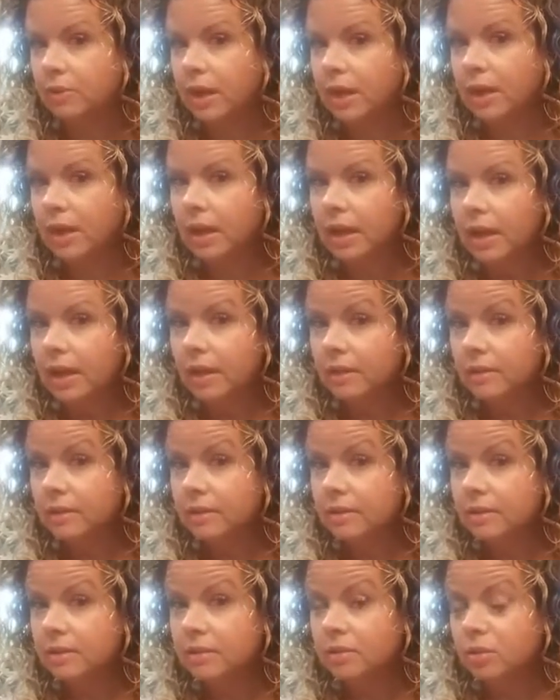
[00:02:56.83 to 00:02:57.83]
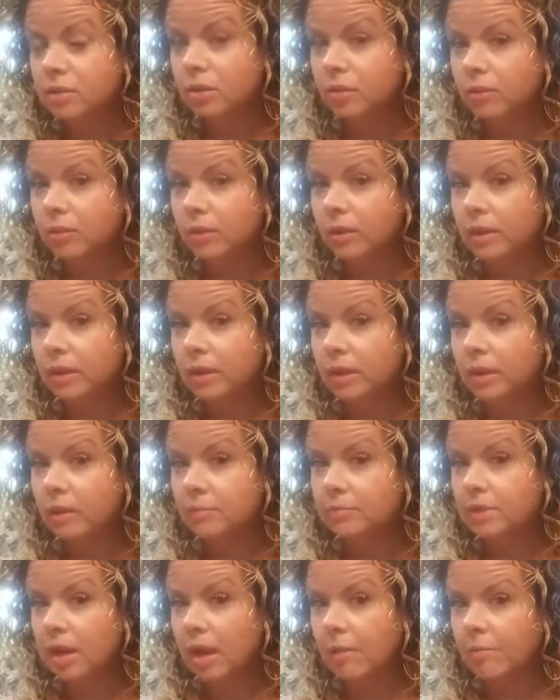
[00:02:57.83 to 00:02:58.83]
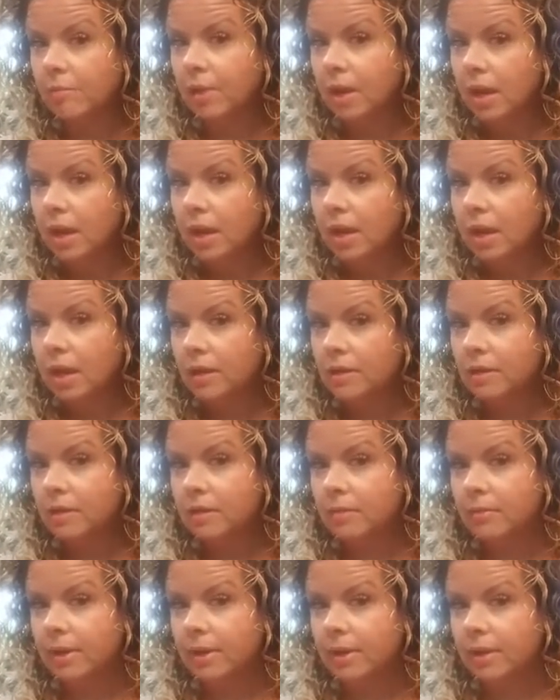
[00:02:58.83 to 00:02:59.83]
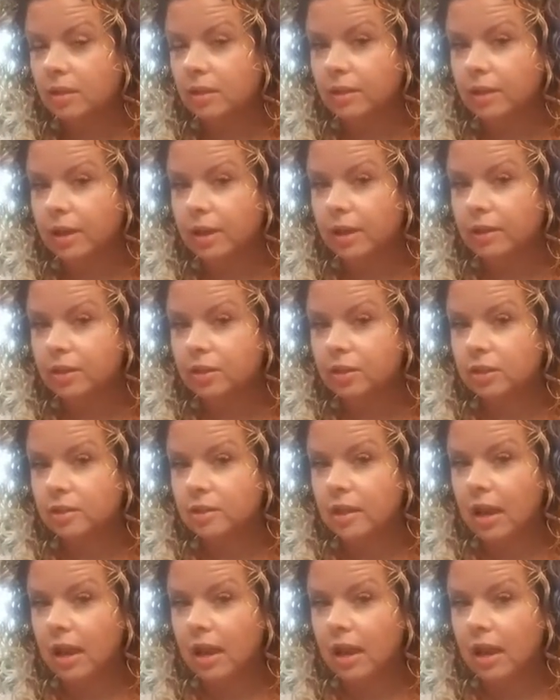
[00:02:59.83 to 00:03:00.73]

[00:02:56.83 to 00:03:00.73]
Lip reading: Like this is totally clumped up, and then the rest of their hair just